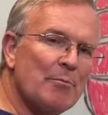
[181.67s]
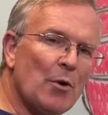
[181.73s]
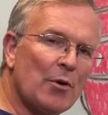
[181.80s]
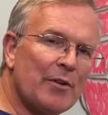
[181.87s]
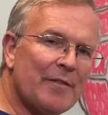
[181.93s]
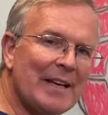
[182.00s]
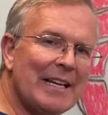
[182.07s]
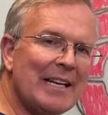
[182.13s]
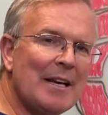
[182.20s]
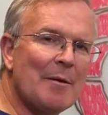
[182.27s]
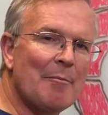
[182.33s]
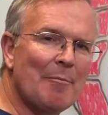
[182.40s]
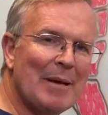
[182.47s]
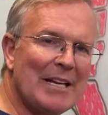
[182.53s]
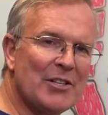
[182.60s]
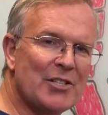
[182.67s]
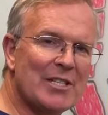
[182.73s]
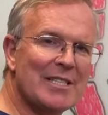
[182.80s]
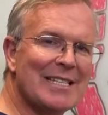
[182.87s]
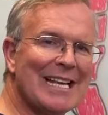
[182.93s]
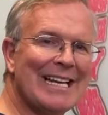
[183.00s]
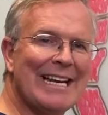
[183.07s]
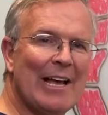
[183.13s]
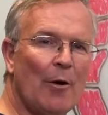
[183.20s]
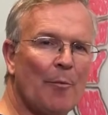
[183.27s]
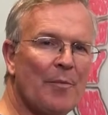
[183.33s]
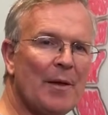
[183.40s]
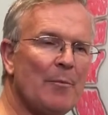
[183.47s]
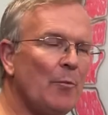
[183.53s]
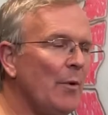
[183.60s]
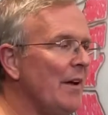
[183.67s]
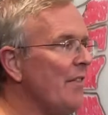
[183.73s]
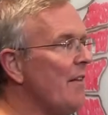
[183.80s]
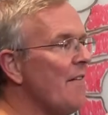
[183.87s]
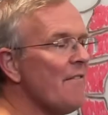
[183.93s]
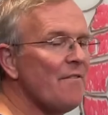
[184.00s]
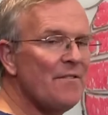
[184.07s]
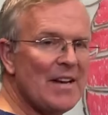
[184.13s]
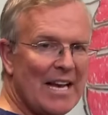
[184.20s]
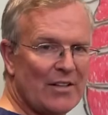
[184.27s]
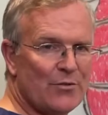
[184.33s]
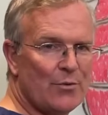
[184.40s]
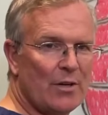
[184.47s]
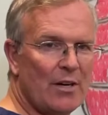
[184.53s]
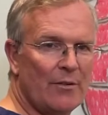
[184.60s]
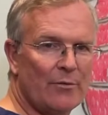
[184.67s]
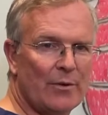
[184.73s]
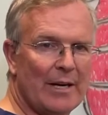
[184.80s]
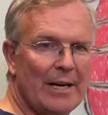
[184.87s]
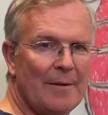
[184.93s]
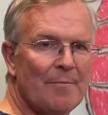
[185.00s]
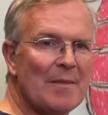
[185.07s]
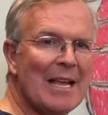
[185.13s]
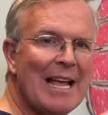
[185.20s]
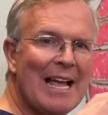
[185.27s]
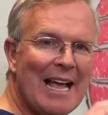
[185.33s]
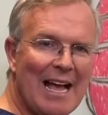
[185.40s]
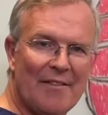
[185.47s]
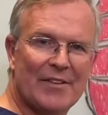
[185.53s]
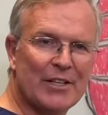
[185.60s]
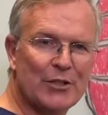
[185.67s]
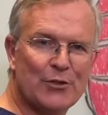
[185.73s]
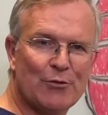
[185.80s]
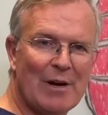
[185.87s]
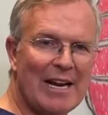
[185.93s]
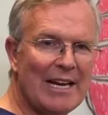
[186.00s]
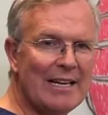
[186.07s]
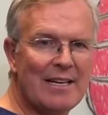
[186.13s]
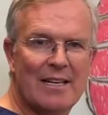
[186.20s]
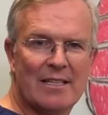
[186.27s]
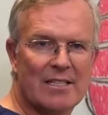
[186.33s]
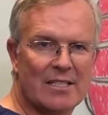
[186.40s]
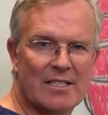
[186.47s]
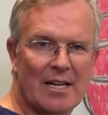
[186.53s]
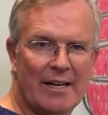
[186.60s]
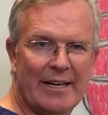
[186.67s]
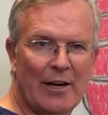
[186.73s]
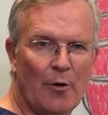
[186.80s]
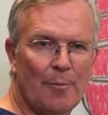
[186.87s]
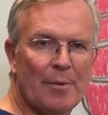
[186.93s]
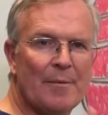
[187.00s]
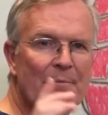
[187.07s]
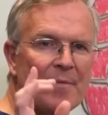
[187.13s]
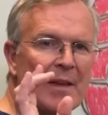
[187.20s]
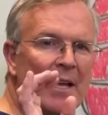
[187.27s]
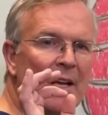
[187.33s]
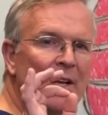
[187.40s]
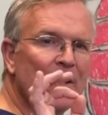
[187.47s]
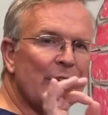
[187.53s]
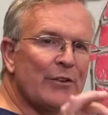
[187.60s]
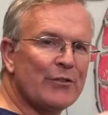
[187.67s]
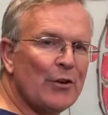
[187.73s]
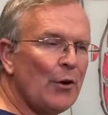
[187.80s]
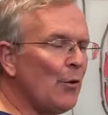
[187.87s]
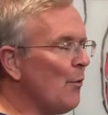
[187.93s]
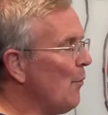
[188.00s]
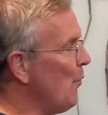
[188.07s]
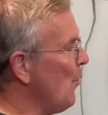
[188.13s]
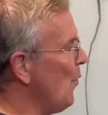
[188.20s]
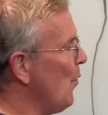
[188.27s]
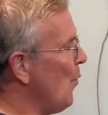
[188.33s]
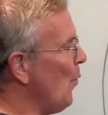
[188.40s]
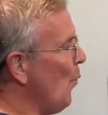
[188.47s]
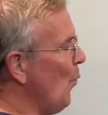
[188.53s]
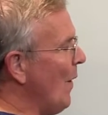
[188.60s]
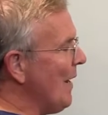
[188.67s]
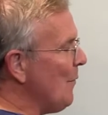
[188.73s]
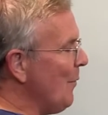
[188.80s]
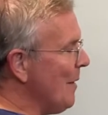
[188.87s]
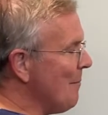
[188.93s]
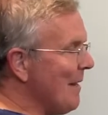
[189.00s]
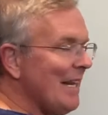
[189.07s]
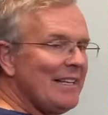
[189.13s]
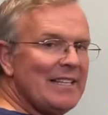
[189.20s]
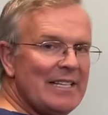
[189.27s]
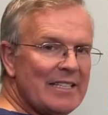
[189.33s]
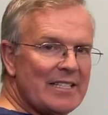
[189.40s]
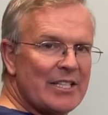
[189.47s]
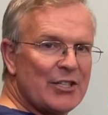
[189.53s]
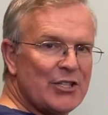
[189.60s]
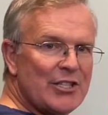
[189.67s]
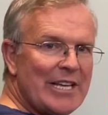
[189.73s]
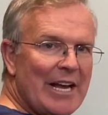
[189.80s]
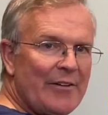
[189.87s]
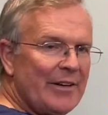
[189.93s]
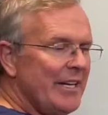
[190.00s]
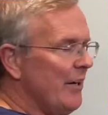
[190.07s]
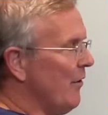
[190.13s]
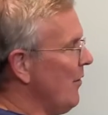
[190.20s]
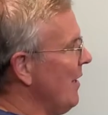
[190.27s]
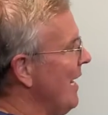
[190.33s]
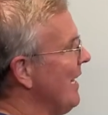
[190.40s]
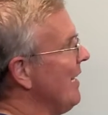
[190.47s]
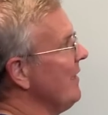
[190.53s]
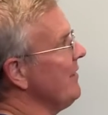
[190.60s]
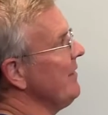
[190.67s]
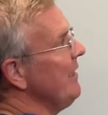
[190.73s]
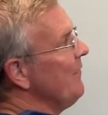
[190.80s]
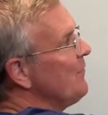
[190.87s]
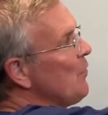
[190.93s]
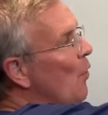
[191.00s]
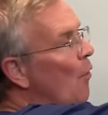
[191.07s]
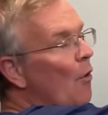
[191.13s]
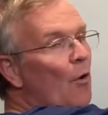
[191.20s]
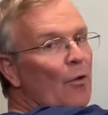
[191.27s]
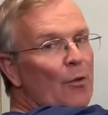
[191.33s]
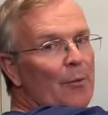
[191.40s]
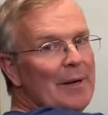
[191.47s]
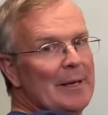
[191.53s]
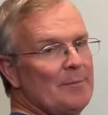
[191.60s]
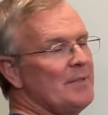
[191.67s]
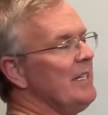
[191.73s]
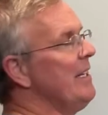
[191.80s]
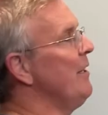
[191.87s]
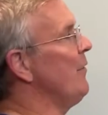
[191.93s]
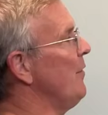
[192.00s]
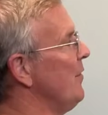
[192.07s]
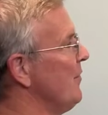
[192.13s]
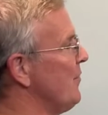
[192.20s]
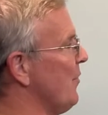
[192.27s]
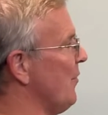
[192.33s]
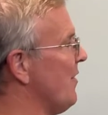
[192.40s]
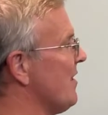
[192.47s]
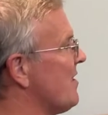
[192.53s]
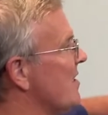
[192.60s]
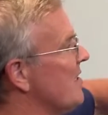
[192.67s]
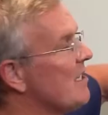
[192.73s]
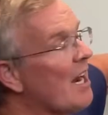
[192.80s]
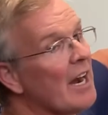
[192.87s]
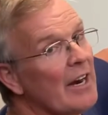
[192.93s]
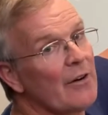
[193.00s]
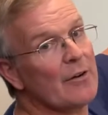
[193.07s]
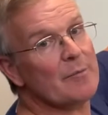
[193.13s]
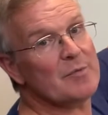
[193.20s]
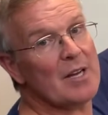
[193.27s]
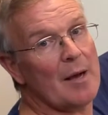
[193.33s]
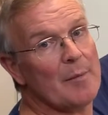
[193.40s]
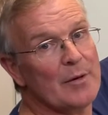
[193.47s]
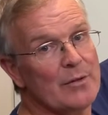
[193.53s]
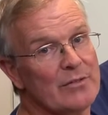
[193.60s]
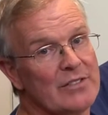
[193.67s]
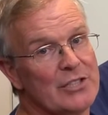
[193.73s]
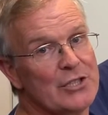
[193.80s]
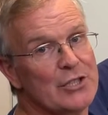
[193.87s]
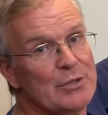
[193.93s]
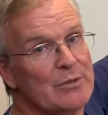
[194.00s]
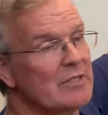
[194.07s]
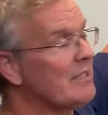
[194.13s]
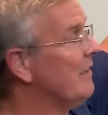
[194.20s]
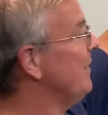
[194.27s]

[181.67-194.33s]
motivate patients and help them with fast recovery. Having a drain does not help. So when we make the incision down here and then lift all the way up to here, so this entire abdominal tissue is